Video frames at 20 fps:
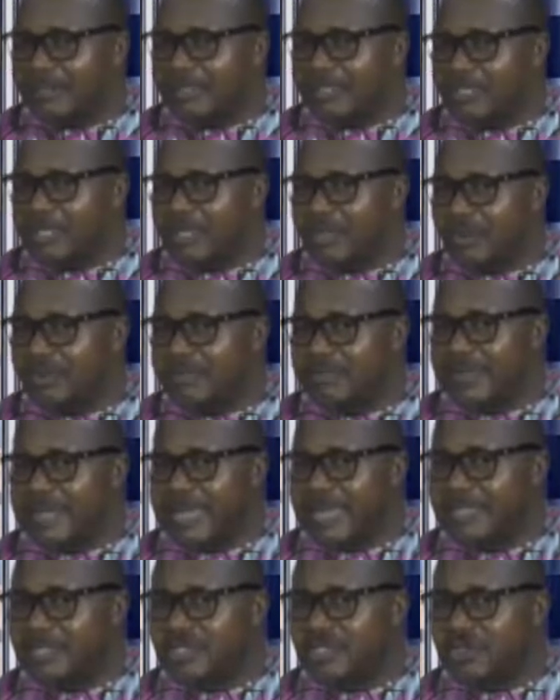state government
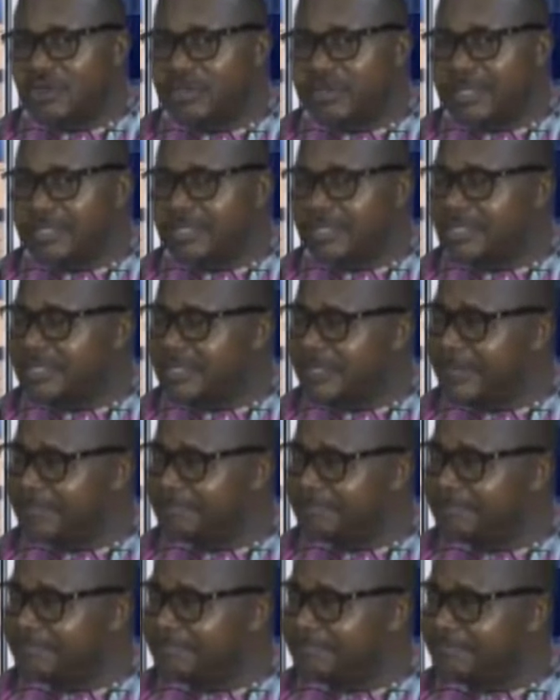has commenced
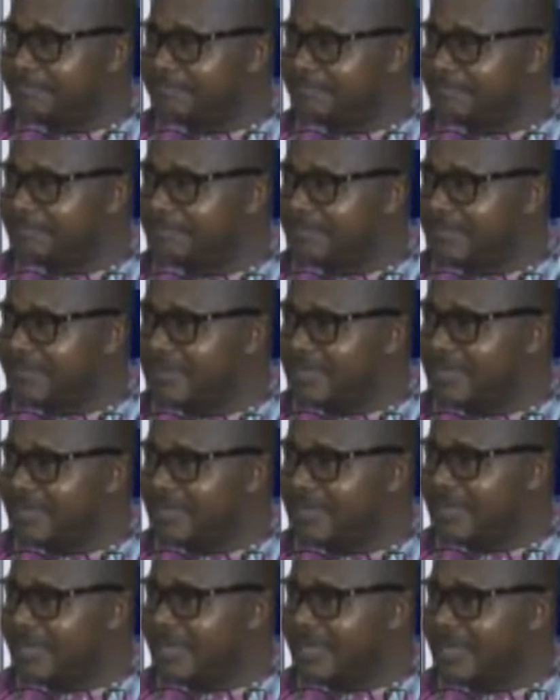the
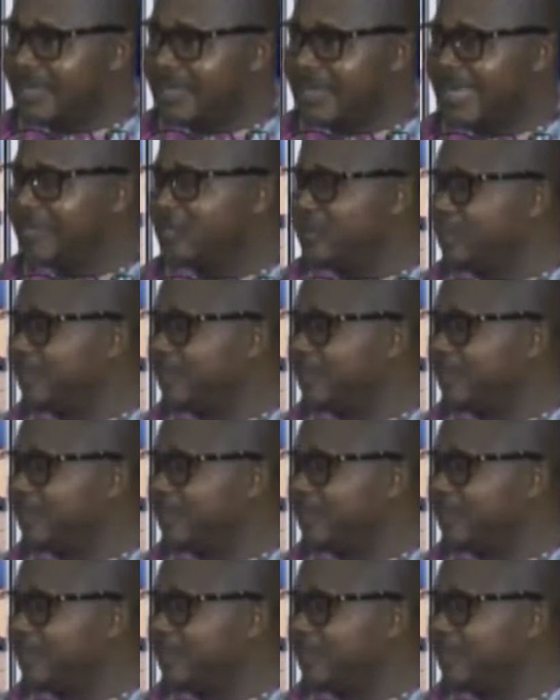Light